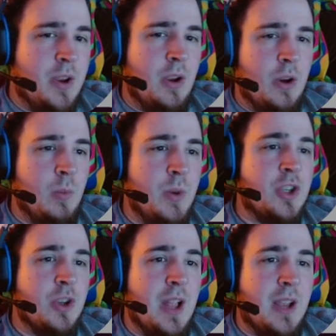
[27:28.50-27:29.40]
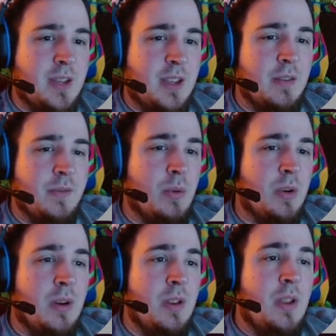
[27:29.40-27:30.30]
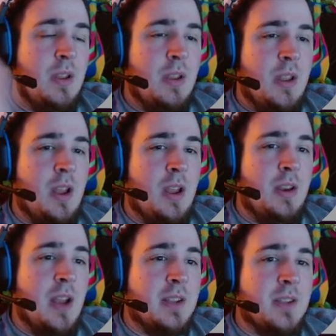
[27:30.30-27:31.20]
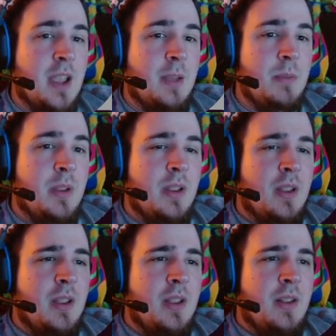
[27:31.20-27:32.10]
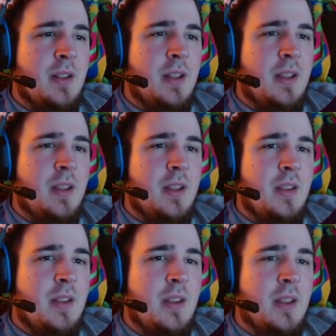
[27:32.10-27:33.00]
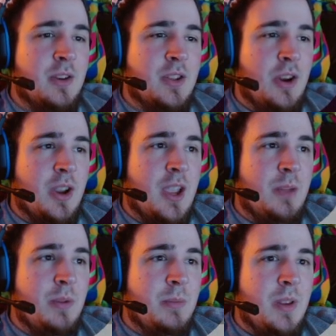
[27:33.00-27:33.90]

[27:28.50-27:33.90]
original idea for Knott's game. And there's the arcade room.